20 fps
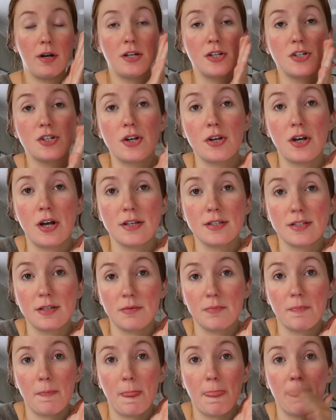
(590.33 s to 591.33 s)
wanted to show y'all
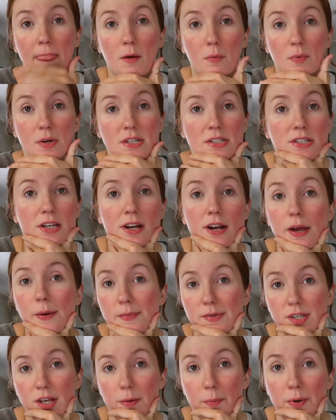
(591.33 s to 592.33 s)
some recent
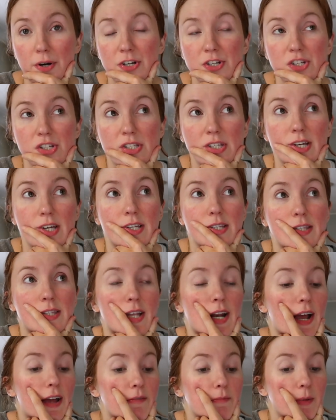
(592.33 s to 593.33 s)
Amazon purchases
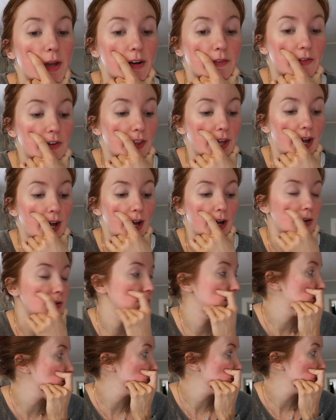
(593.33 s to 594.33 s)
that I've made for the
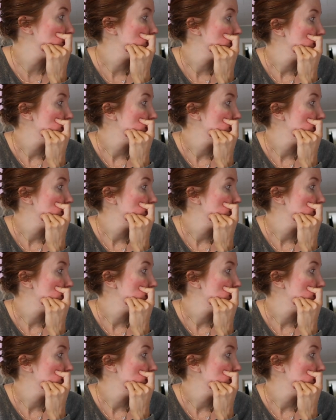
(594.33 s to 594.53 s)
house.